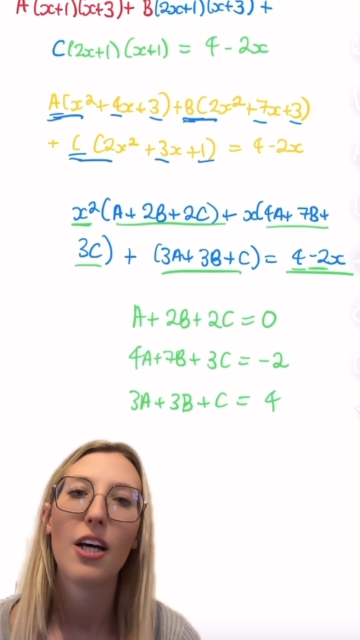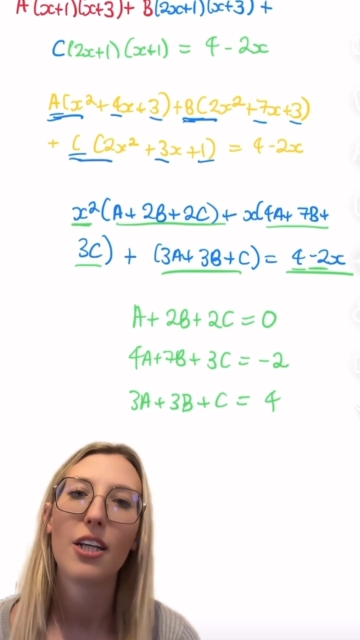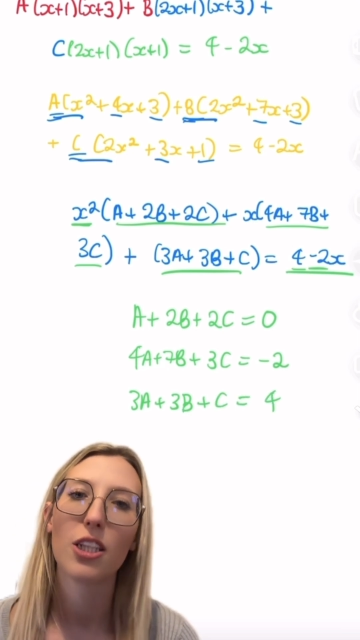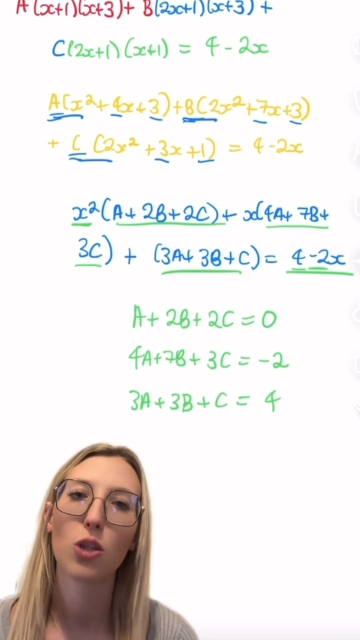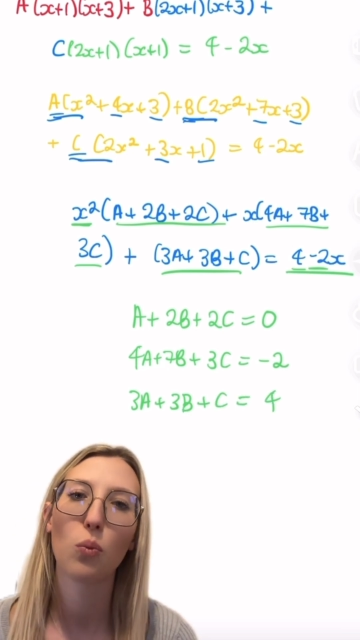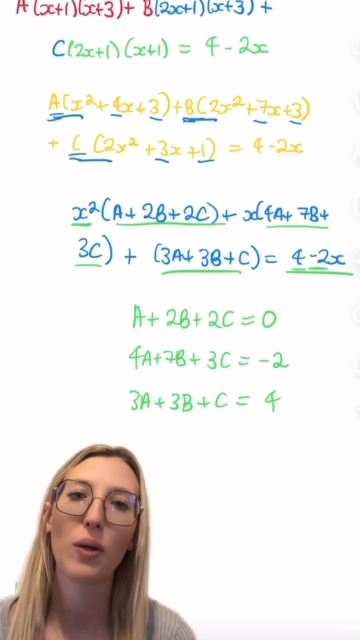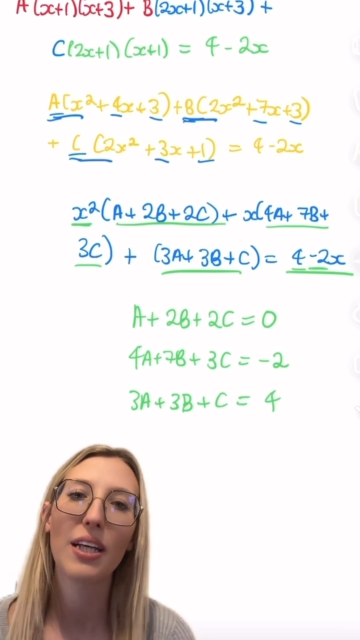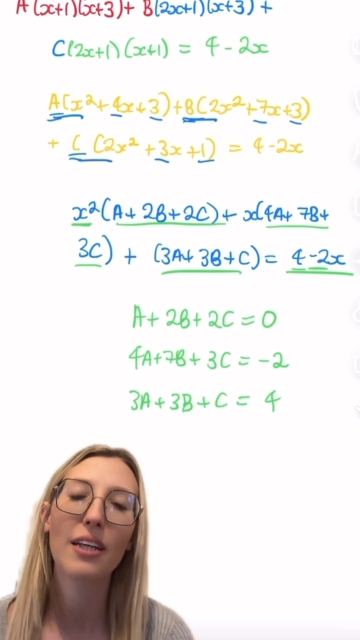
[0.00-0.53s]

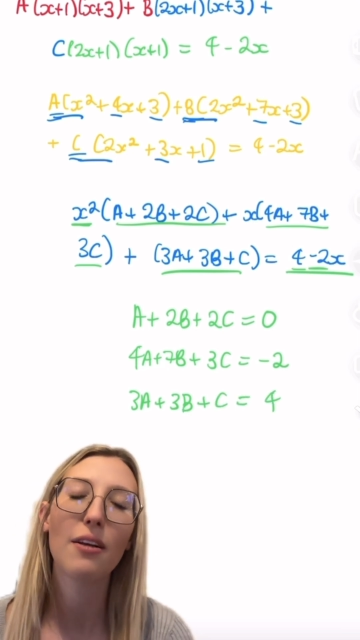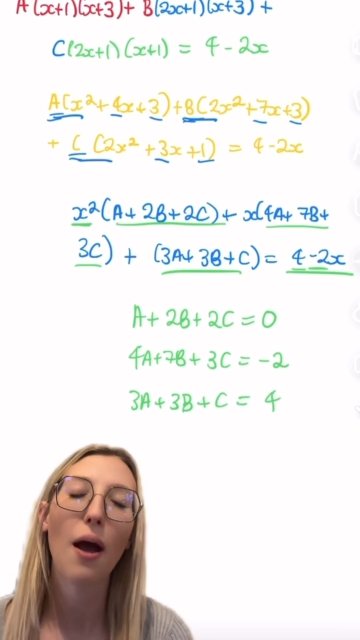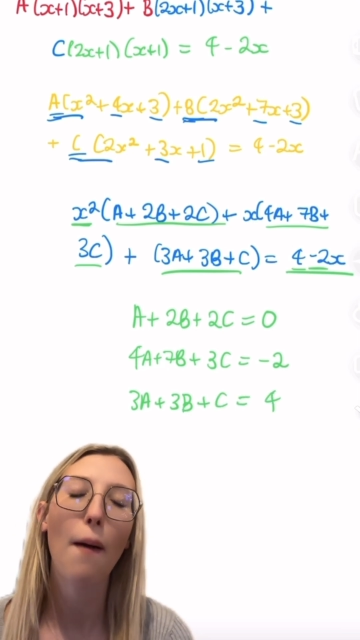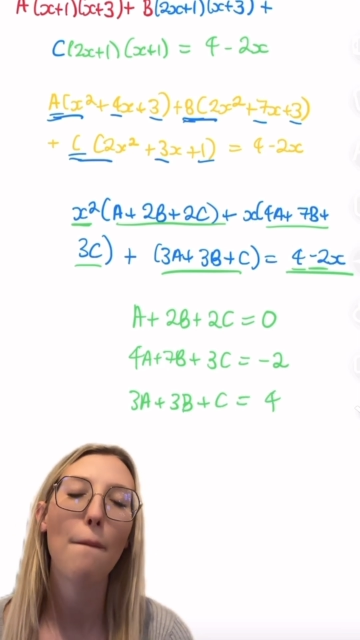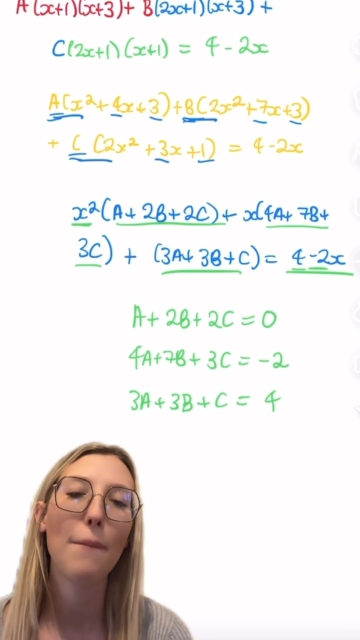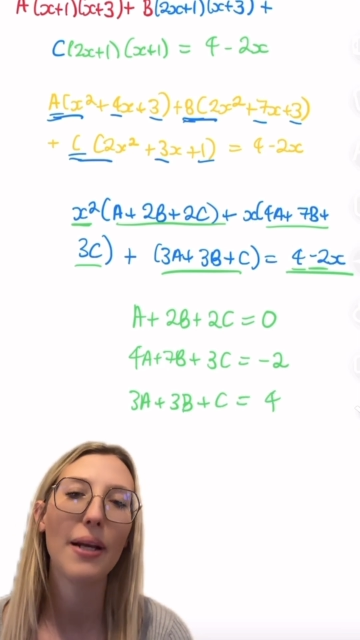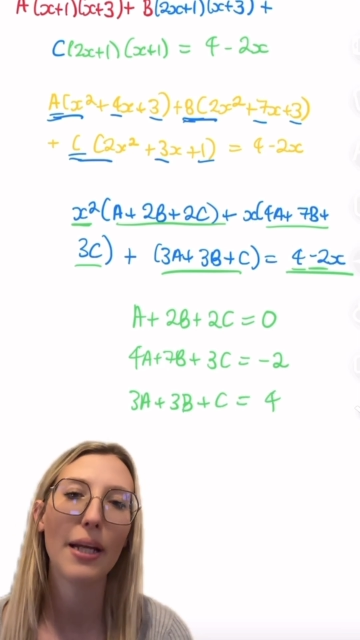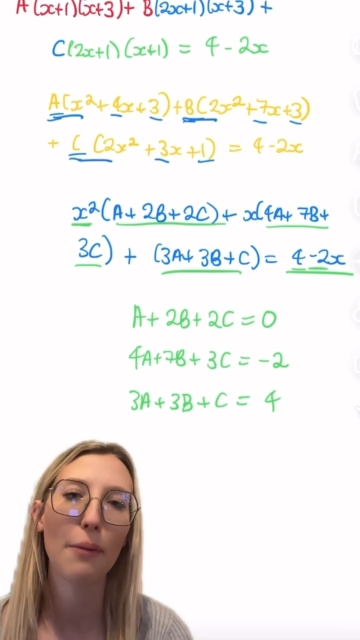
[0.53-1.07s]
So we can
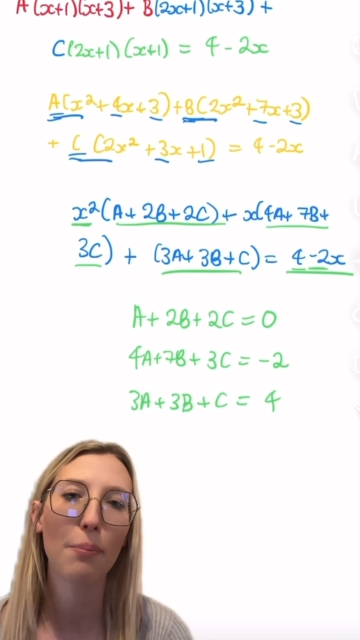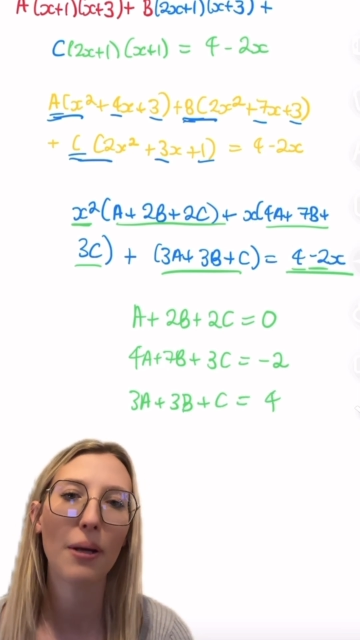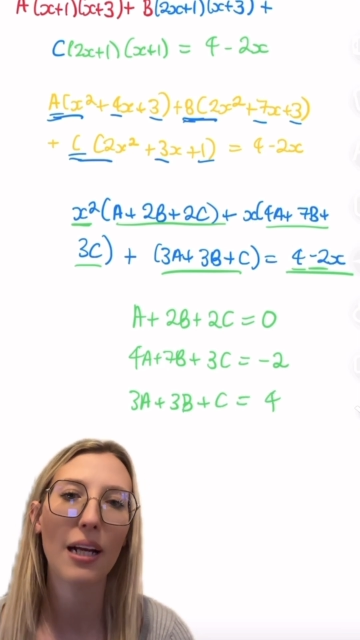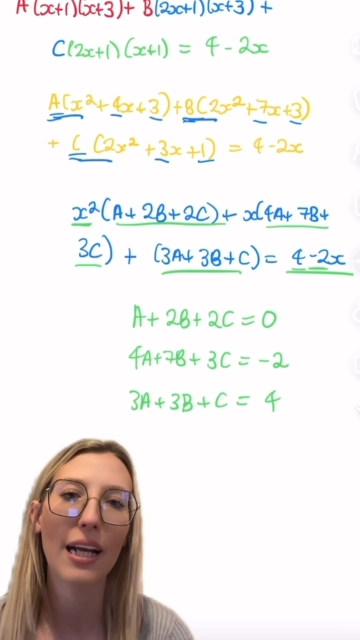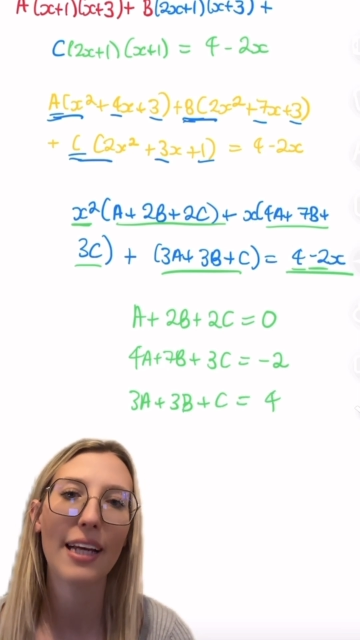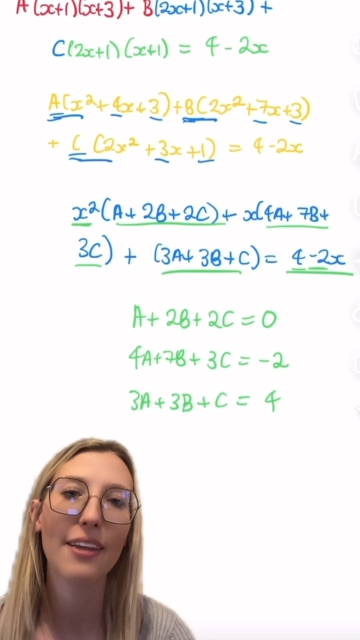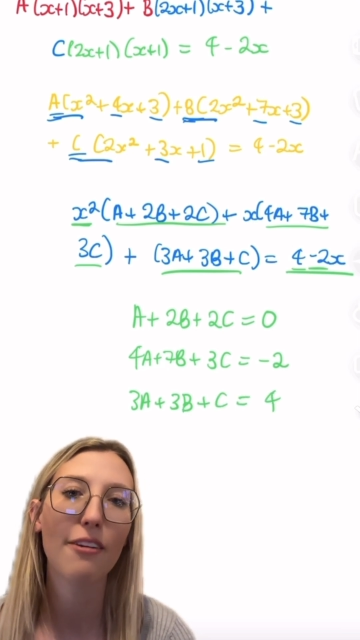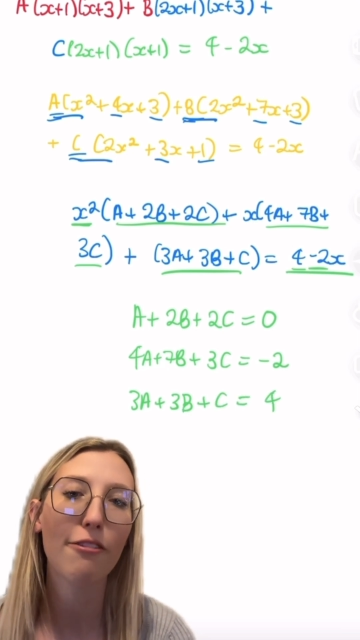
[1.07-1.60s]

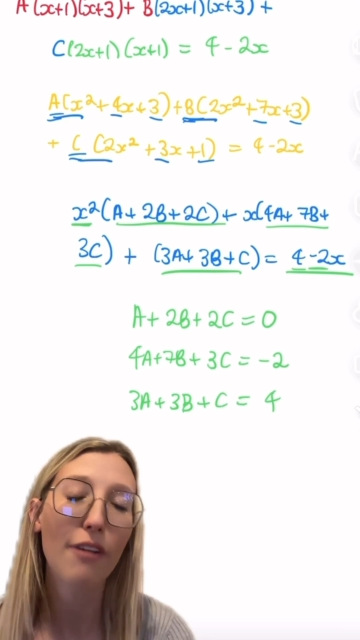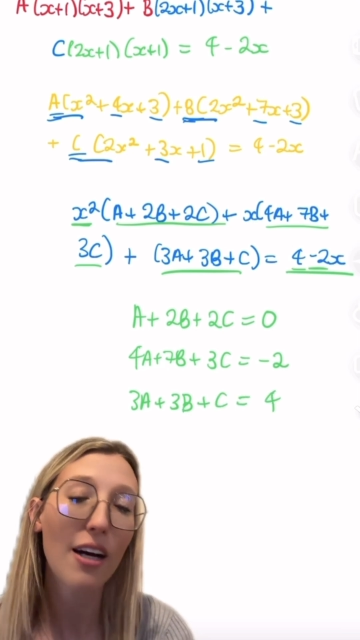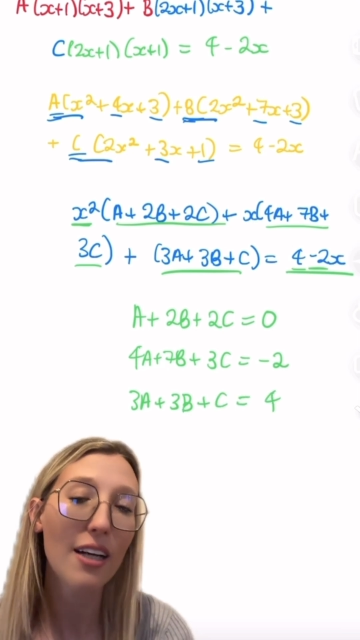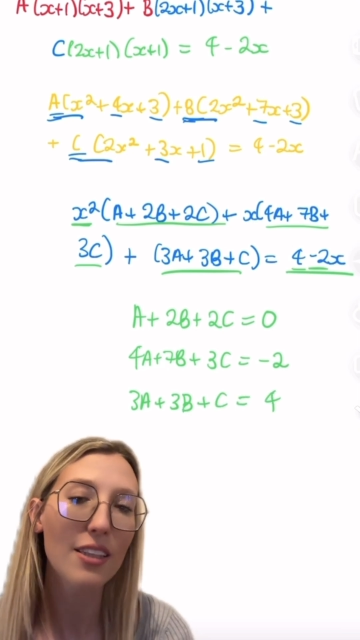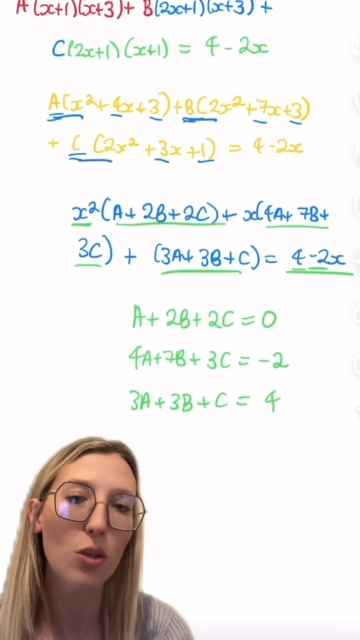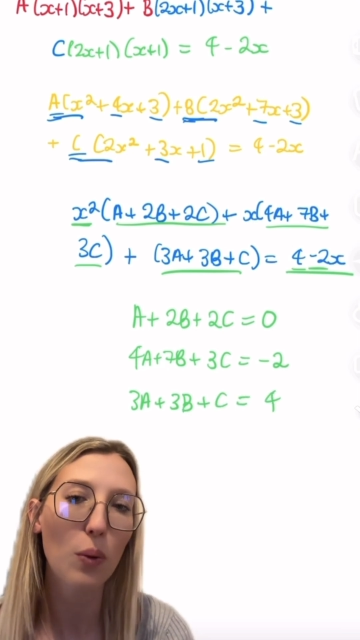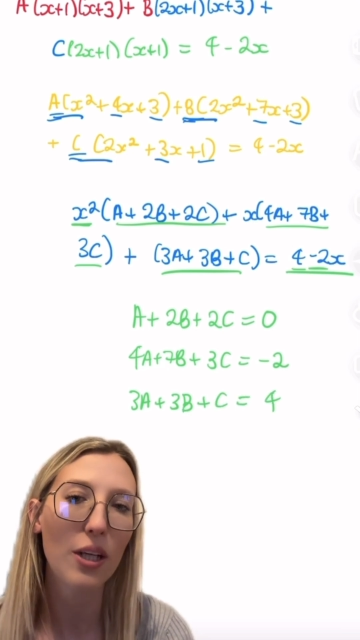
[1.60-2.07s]
manipulate the first